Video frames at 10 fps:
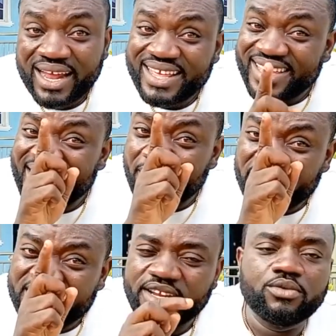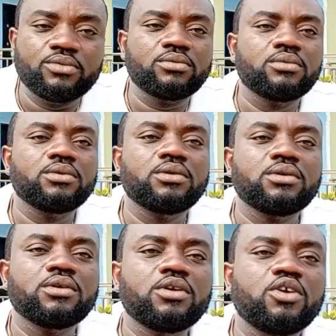And again, let me tell you,
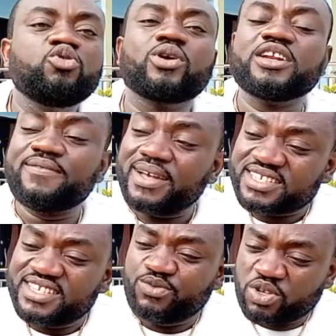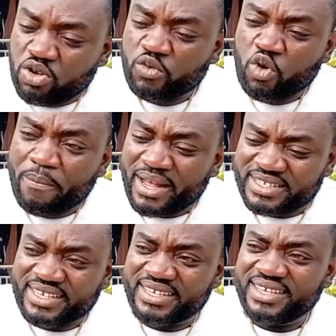you can never sit with Governor
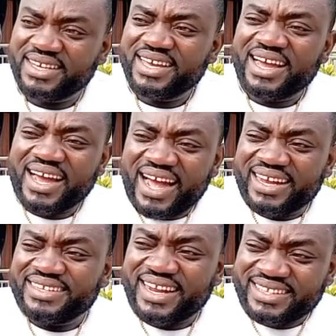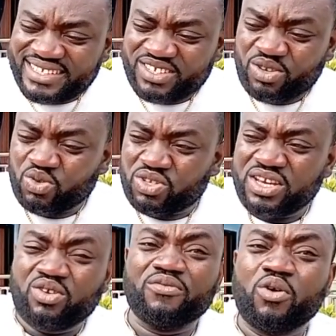Obaseki and there are decisions to
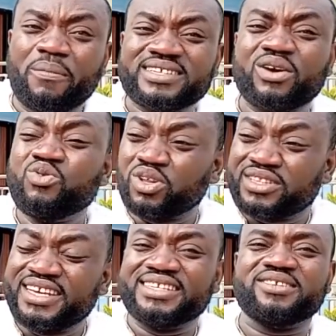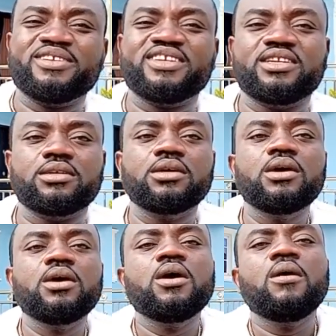take. Governor Obaseki will not take it immediately.
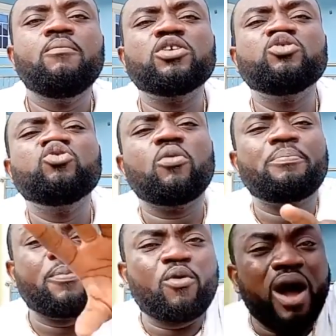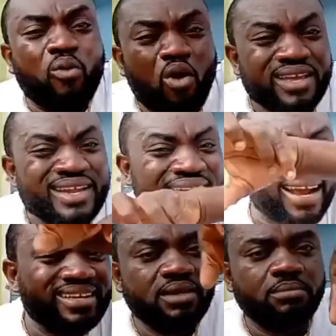But you know, people are walking
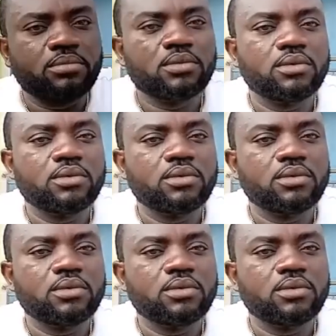around him.